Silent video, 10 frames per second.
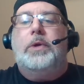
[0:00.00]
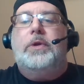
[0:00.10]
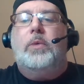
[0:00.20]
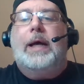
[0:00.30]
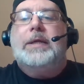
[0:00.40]

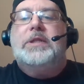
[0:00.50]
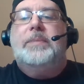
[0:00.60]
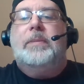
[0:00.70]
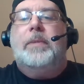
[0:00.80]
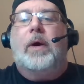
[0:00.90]
What do I
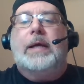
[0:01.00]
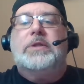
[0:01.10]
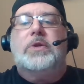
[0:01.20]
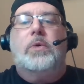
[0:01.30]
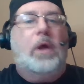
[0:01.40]
ship them? All
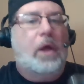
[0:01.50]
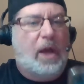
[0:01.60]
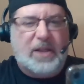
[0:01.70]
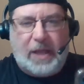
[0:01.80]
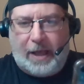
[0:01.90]
right, so
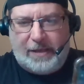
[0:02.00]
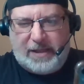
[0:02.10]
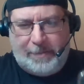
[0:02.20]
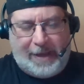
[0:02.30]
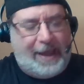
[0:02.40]

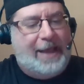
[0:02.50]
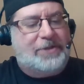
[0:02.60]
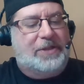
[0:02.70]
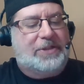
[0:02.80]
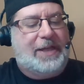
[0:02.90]
let me
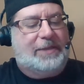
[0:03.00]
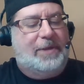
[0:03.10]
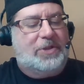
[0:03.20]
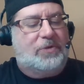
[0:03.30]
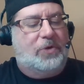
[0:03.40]
answer this
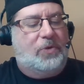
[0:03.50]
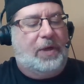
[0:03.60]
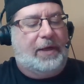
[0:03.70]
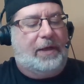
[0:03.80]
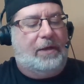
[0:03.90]
text message real
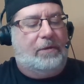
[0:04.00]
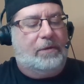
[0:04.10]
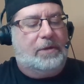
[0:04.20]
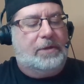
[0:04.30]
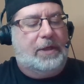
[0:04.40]
quick, and
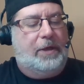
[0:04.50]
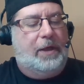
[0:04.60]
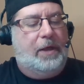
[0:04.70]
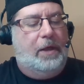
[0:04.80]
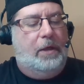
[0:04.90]
I'll
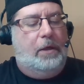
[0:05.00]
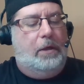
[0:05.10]
tell you.